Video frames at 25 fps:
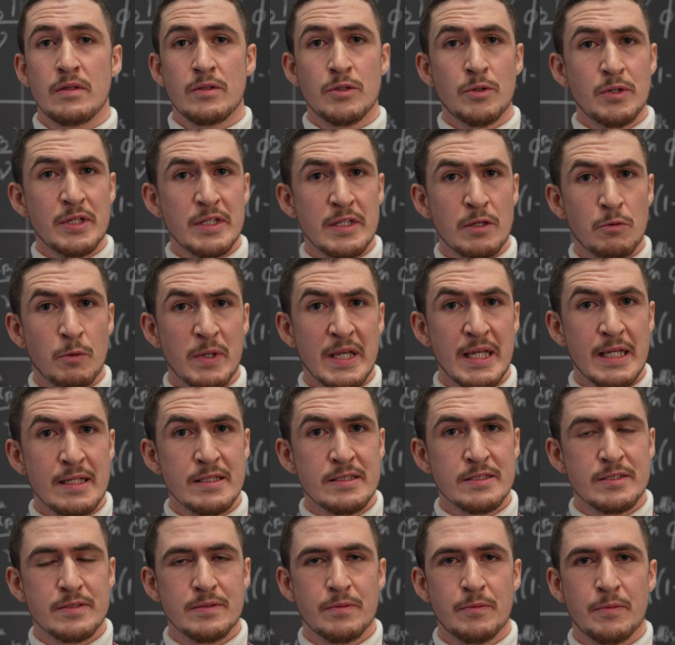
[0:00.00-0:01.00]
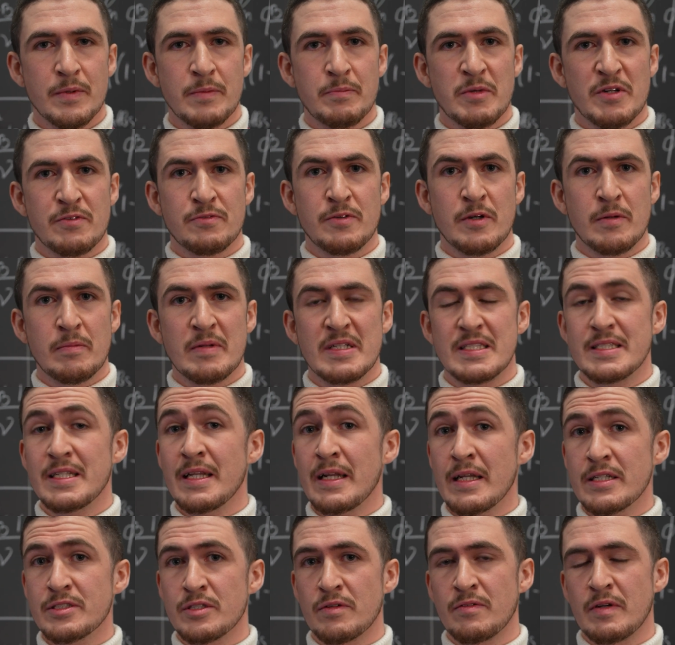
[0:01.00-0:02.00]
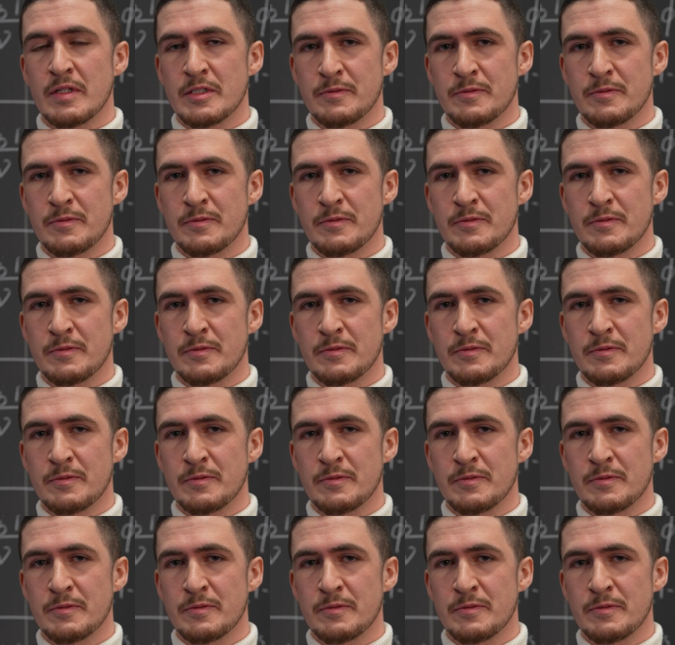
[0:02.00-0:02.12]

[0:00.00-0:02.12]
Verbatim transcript: During the weekends, we performed a series of